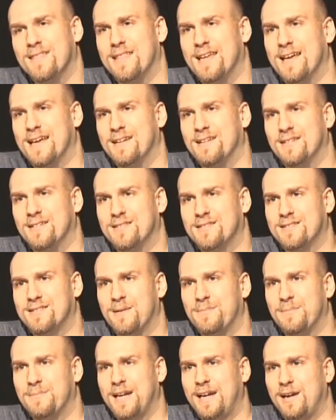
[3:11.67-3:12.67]
than
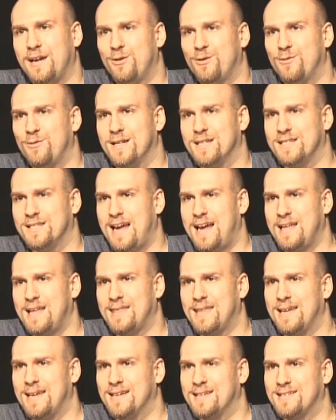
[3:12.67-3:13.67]
somebody who is
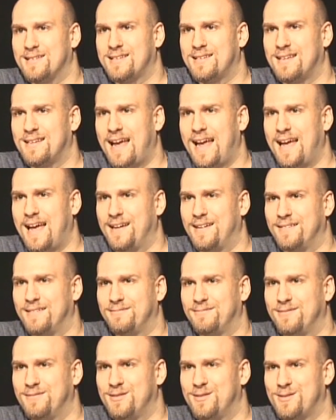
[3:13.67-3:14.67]
atheist
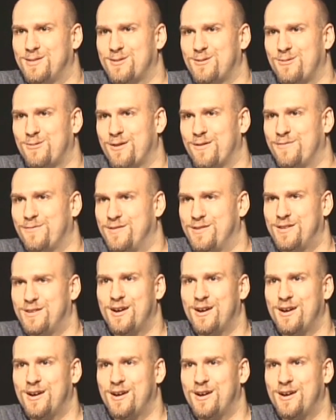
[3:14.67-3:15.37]
and sort of